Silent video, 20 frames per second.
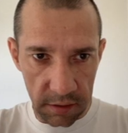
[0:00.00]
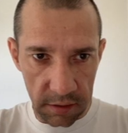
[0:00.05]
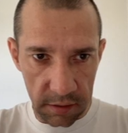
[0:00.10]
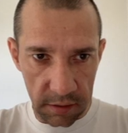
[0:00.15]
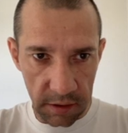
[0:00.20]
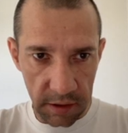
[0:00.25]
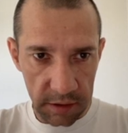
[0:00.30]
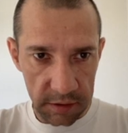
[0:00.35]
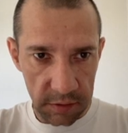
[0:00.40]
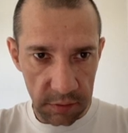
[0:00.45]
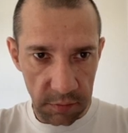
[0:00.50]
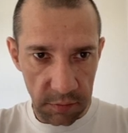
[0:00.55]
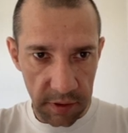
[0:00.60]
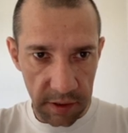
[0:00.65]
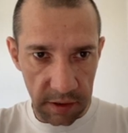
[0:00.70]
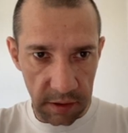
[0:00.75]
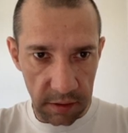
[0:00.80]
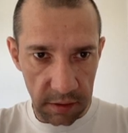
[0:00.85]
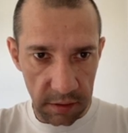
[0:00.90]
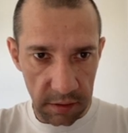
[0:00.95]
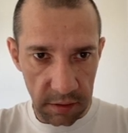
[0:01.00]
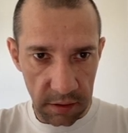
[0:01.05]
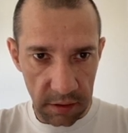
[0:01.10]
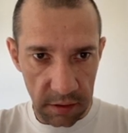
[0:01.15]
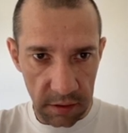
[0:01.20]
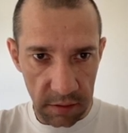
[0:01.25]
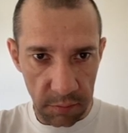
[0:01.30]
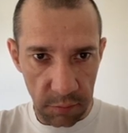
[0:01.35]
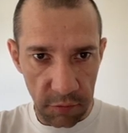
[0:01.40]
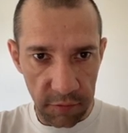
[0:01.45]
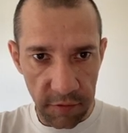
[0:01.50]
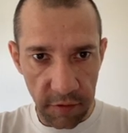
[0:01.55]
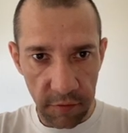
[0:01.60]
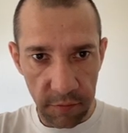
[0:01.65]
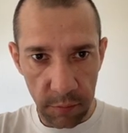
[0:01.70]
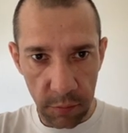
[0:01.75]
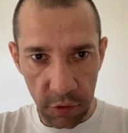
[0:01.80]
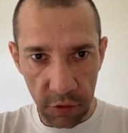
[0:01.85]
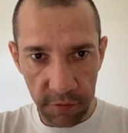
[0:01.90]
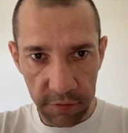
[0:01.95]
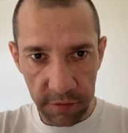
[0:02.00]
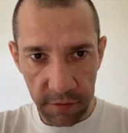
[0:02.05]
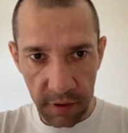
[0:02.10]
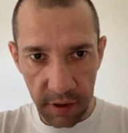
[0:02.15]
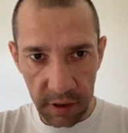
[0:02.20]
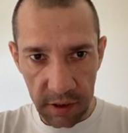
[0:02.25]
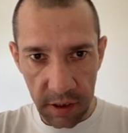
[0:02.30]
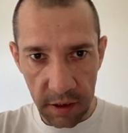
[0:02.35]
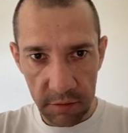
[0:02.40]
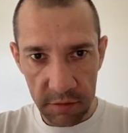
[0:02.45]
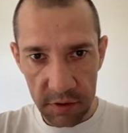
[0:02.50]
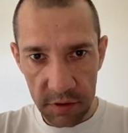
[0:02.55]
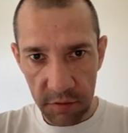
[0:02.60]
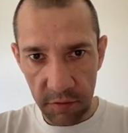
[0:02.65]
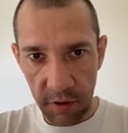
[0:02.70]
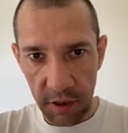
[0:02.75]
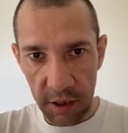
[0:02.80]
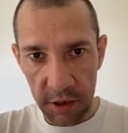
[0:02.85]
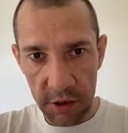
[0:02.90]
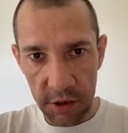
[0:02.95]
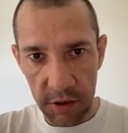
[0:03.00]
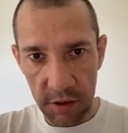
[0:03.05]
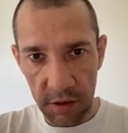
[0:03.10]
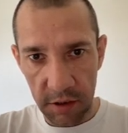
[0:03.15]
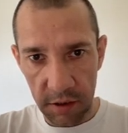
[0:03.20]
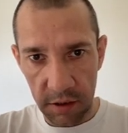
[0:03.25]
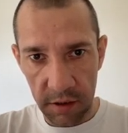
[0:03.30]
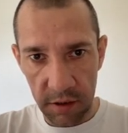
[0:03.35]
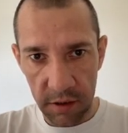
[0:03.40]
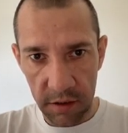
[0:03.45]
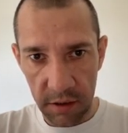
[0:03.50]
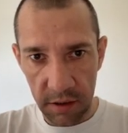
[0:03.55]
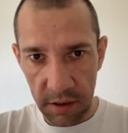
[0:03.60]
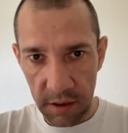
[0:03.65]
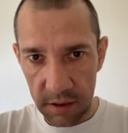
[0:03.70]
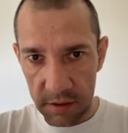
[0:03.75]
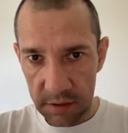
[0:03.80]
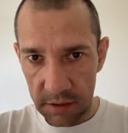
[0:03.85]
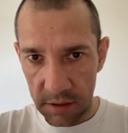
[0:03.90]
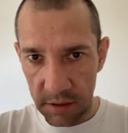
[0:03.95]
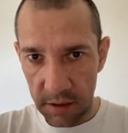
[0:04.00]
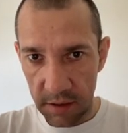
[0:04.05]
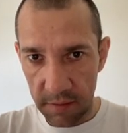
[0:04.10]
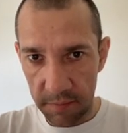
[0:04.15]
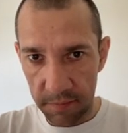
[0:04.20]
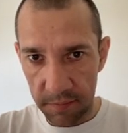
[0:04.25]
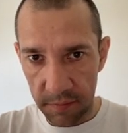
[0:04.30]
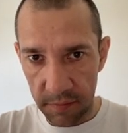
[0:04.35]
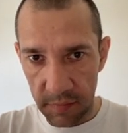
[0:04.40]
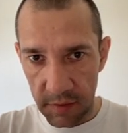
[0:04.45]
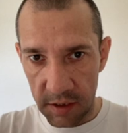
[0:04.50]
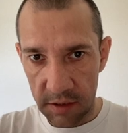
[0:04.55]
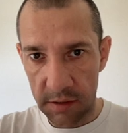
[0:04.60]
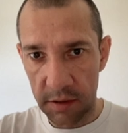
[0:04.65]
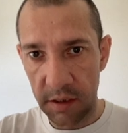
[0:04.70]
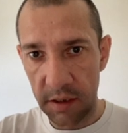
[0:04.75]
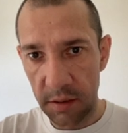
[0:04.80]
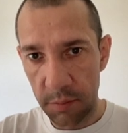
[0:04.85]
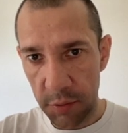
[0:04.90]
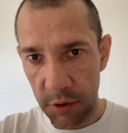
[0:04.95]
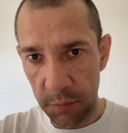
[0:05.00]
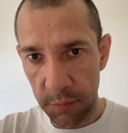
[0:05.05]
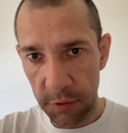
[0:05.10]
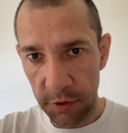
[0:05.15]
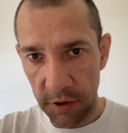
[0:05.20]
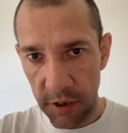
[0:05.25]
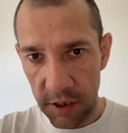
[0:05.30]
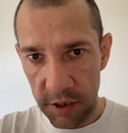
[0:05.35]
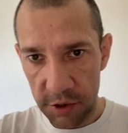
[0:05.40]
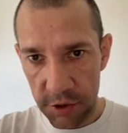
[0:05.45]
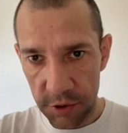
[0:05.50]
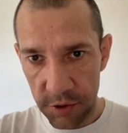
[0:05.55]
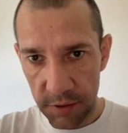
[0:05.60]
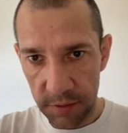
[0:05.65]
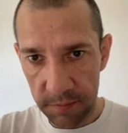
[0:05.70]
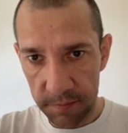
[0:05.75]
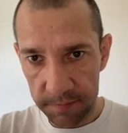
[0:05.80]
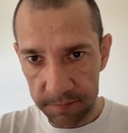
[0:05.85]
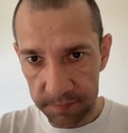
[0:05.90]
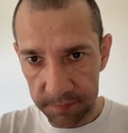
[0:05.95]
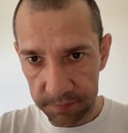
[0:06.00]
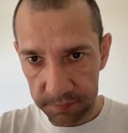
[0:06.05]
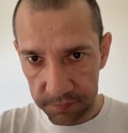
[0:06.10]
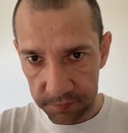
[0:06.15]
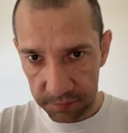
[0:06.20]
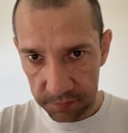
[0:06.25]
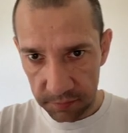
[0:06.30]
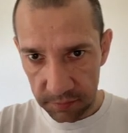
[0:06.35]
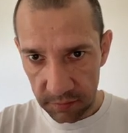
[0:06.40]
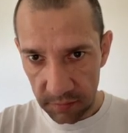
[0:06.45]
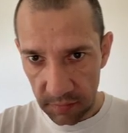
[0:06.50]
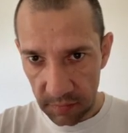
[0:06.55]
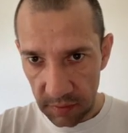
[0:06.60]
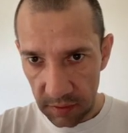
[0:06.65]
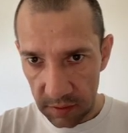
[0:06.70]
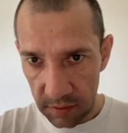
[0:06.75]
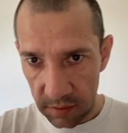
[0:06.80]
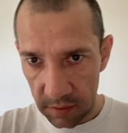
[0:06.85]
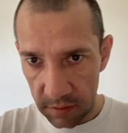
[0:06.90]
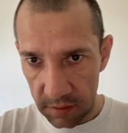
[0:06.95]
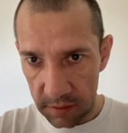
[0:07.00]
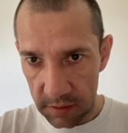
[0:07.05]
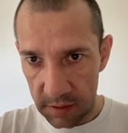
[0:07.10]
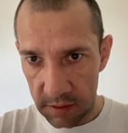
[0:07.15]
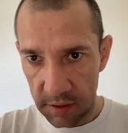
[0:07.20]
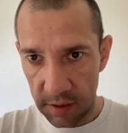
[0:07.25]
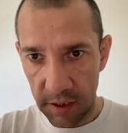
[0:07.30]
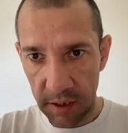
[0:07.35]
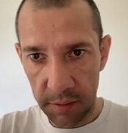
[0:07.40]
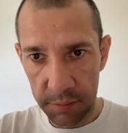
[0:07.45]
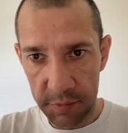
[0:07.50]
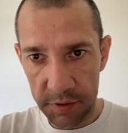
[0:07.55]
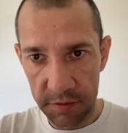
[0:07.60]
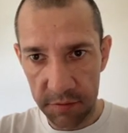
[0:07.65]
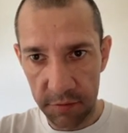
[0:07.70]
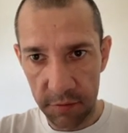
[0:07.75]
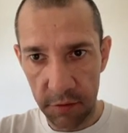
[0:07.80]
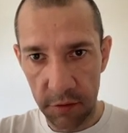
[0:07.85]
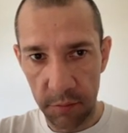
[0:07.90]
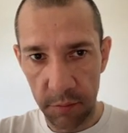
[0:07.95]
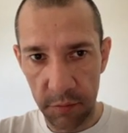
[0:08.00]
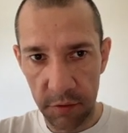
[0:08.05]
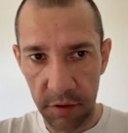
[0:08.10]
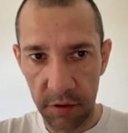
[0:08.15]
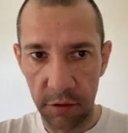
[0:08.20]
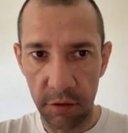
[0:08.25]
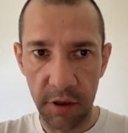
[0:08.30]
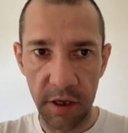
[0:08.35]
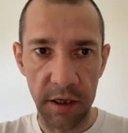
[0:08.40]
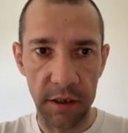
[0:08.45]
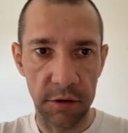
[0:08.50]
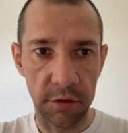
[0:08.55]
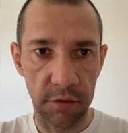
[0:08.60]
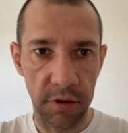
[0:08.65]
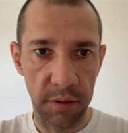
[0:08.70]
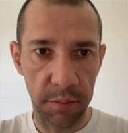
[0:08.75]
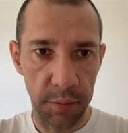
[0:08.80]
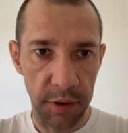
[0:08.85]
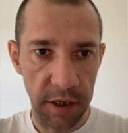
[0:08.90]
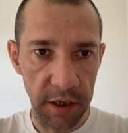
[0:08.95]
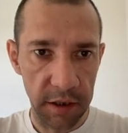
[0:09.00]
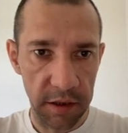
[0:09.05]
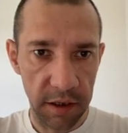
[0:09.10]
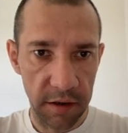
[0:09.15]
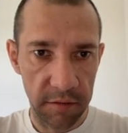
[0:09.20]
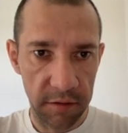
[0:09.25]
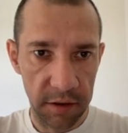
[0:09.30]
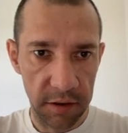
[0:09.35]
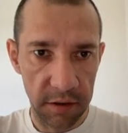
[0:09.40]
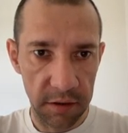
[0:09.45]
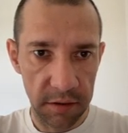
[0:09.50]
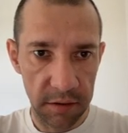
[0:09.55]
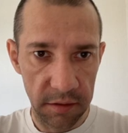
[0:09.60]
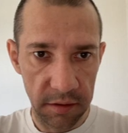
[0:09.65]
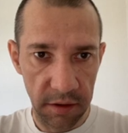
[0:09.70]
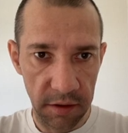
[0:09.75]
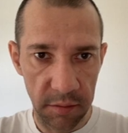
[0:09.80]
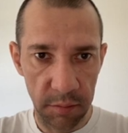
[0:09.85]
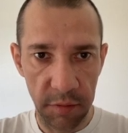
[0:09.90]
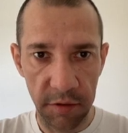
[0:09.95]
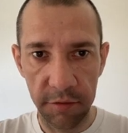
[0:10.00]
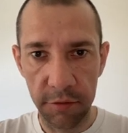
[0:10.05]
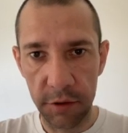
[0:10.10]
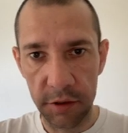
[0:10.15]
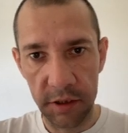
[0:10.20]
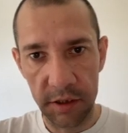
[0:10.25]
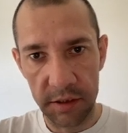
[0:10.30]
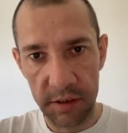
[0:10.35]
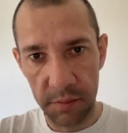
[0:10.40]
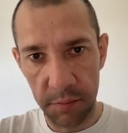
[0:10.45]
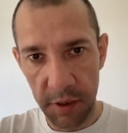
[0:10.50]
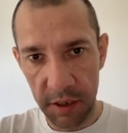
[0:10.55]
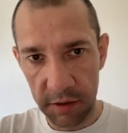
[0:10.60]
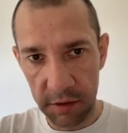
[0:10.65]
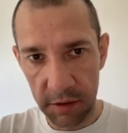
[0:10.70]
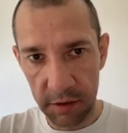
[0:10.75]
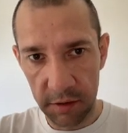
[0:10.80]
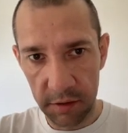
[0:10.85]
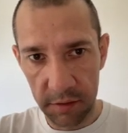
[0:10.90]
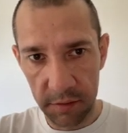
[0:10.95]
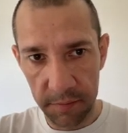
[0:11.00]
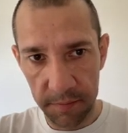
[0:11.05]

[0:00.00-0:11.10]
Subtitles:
Next one, move accounts creation and other test data preparation steps from UI to API level in before test method.